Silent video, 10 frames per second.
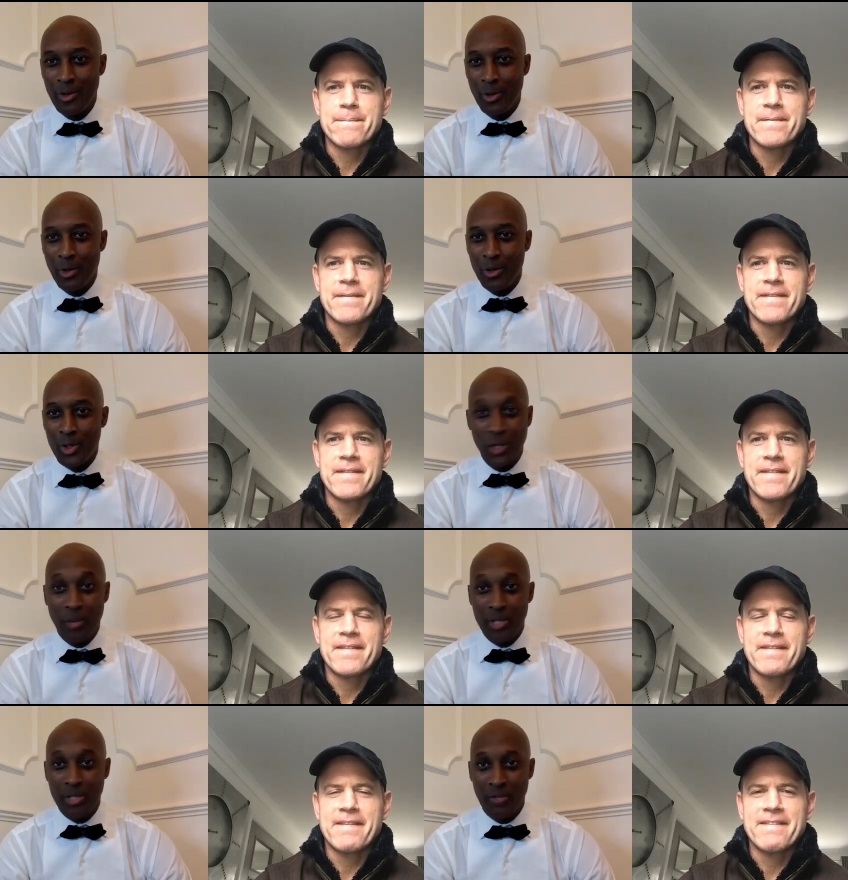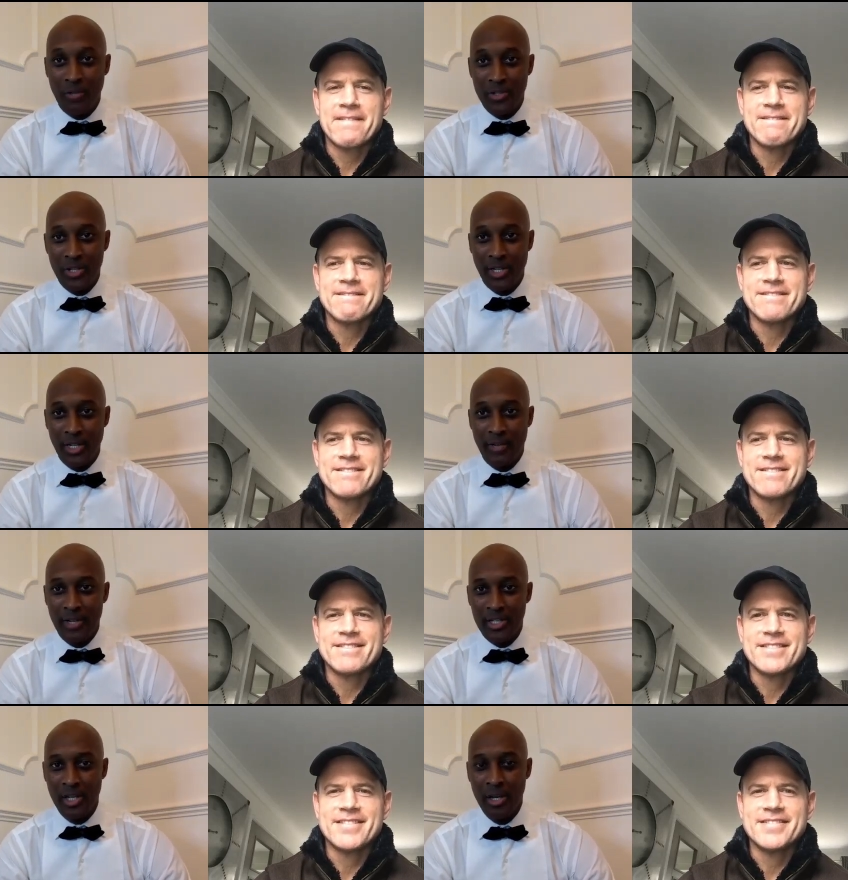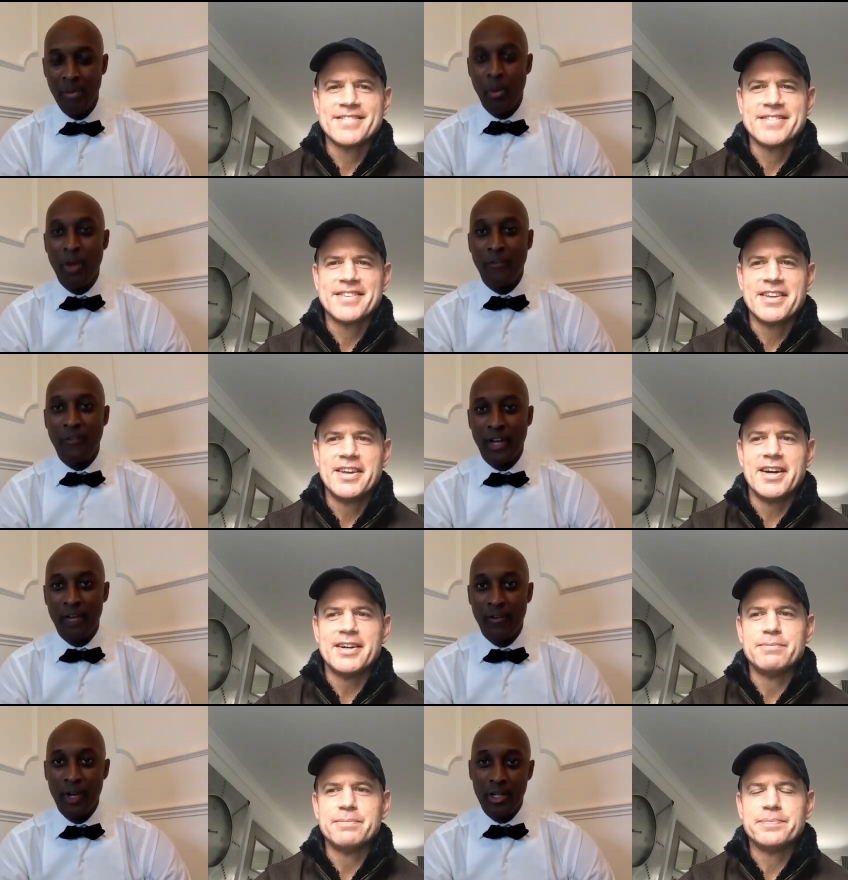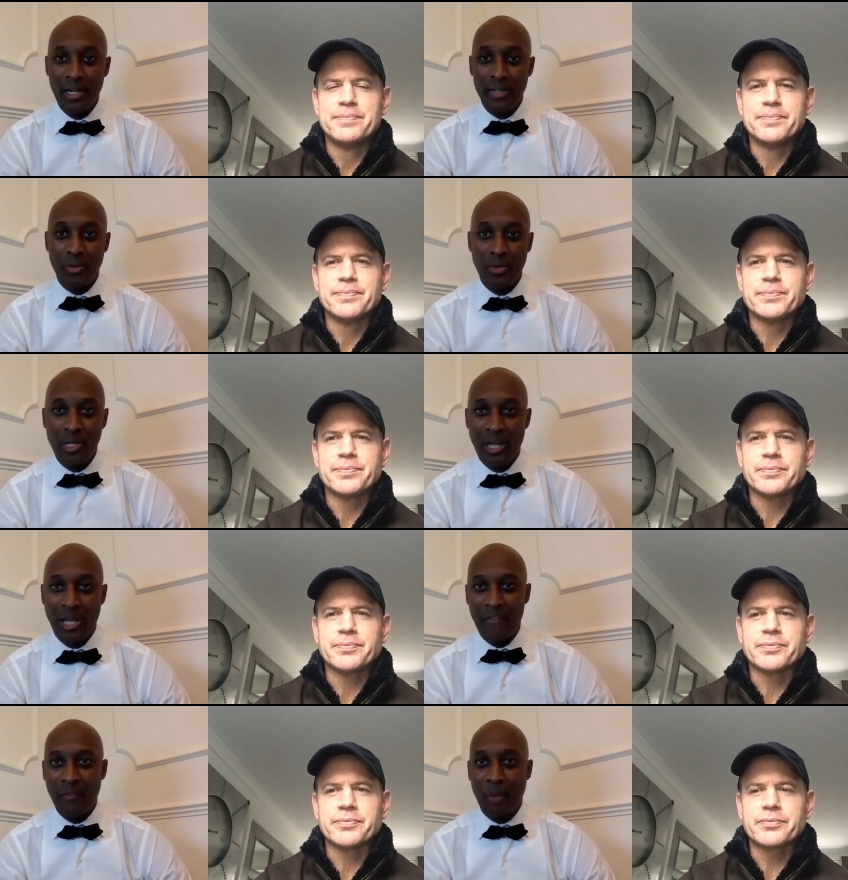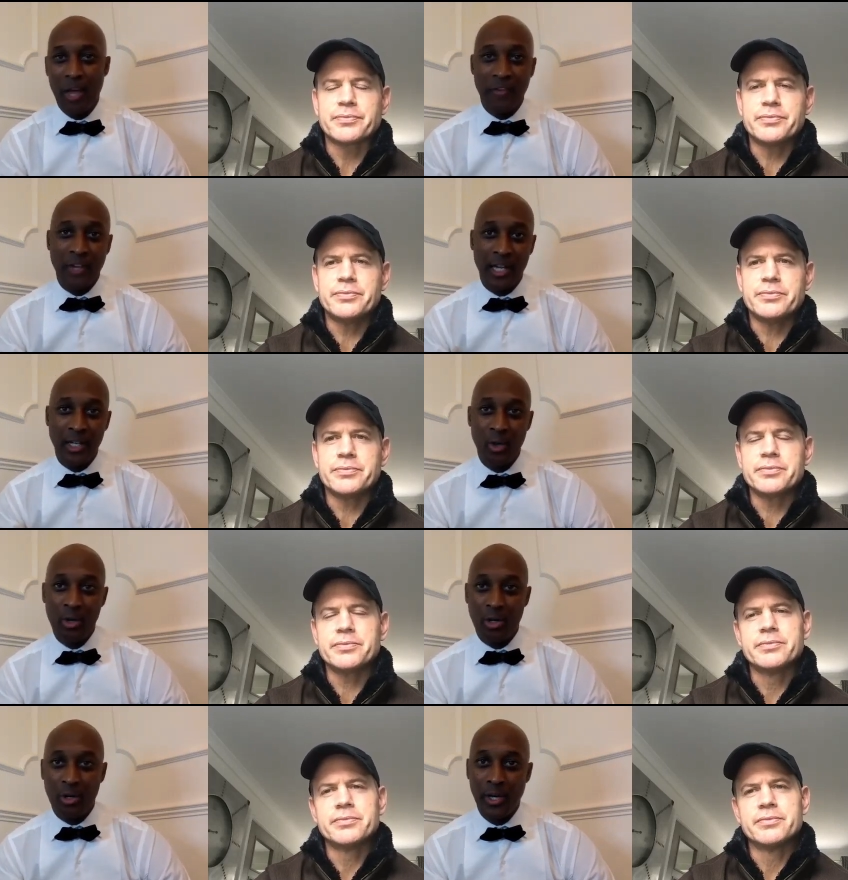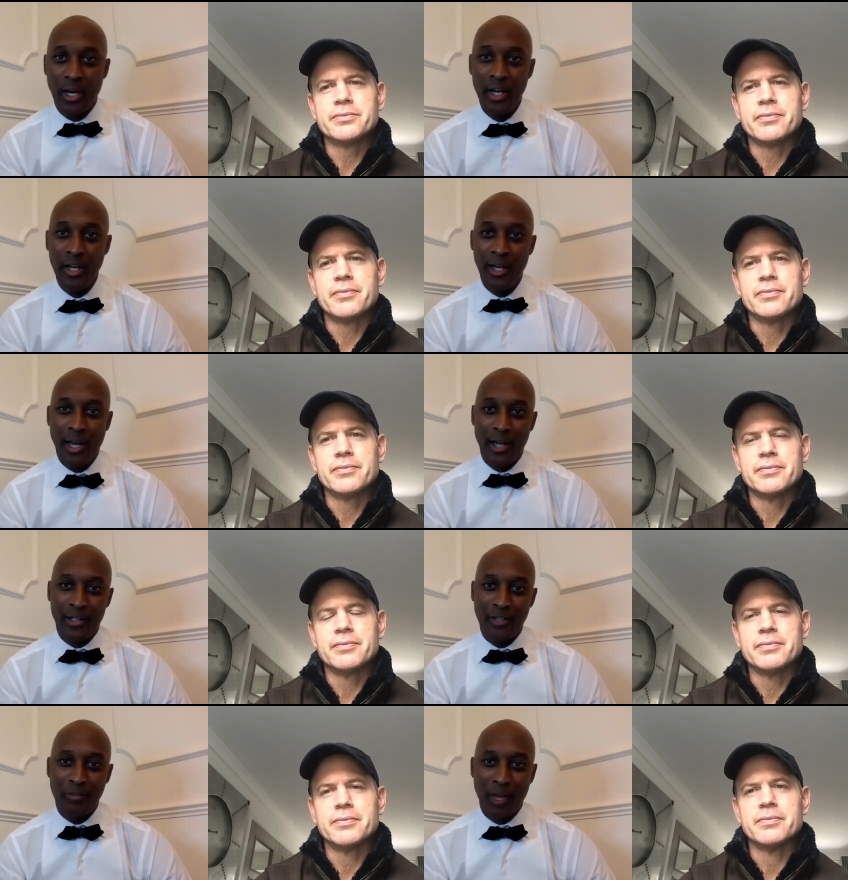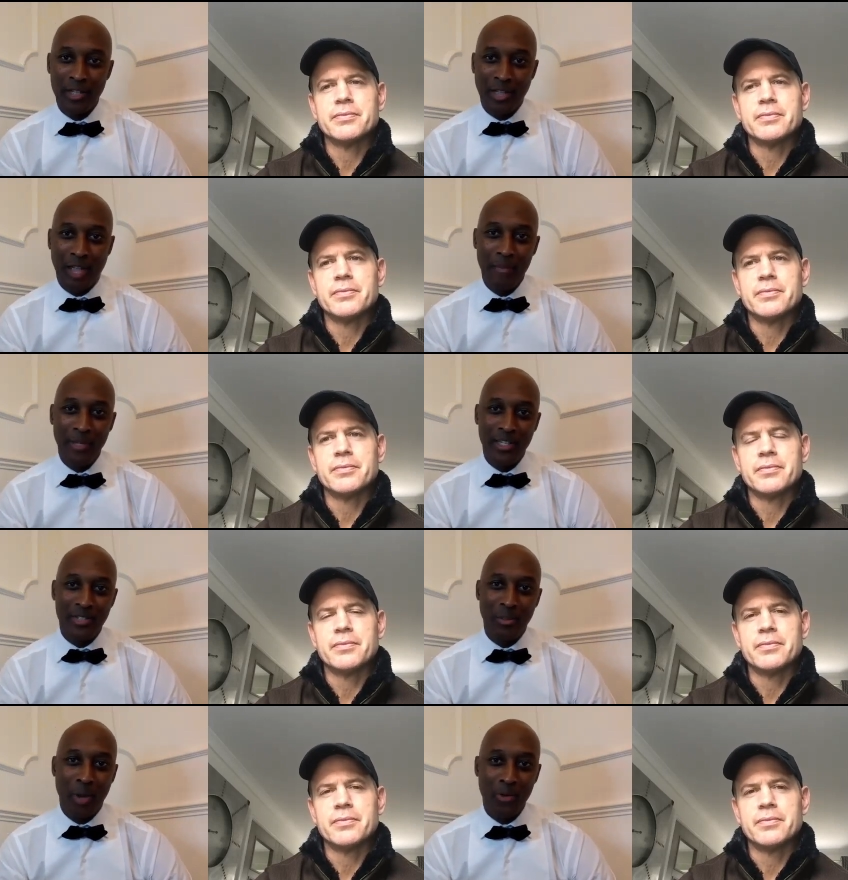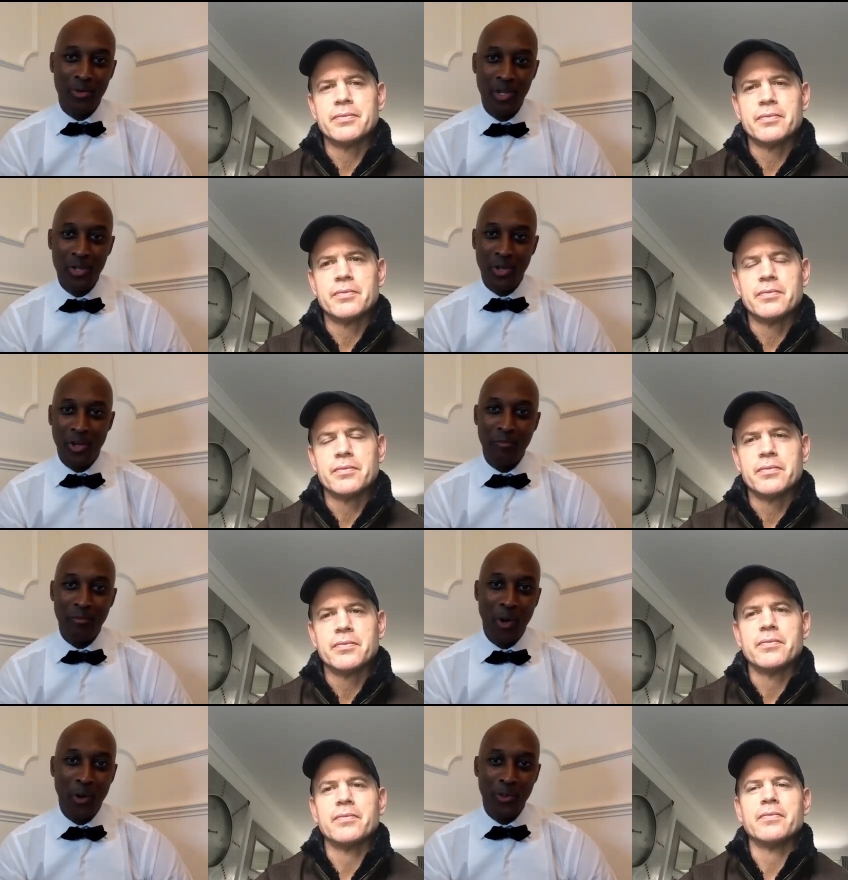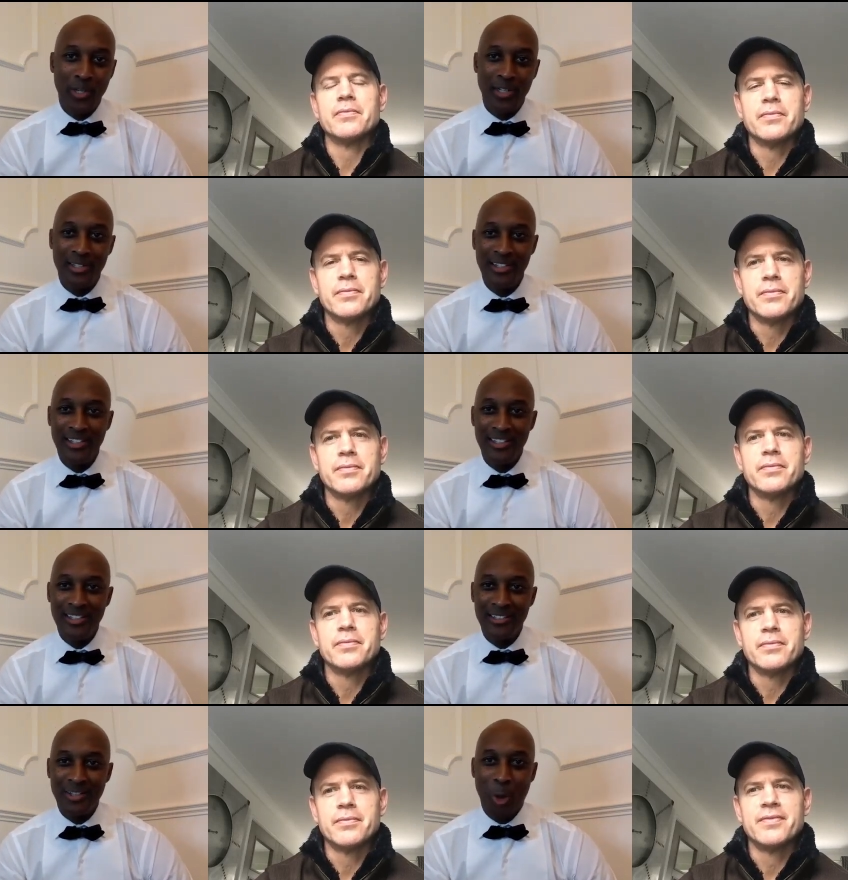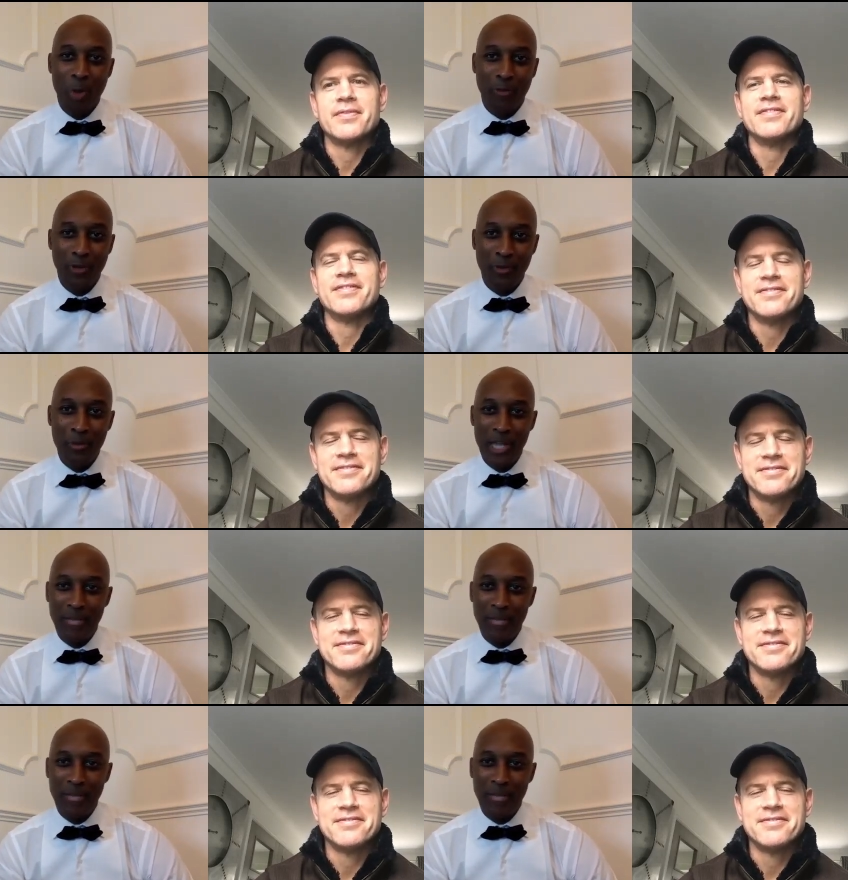Speaker 1: or treat myself in certain areas. But one thing yeah. I've learned later on in life, why I think I had a long career, I'd give a time it to moan. So I'd moan and go over it for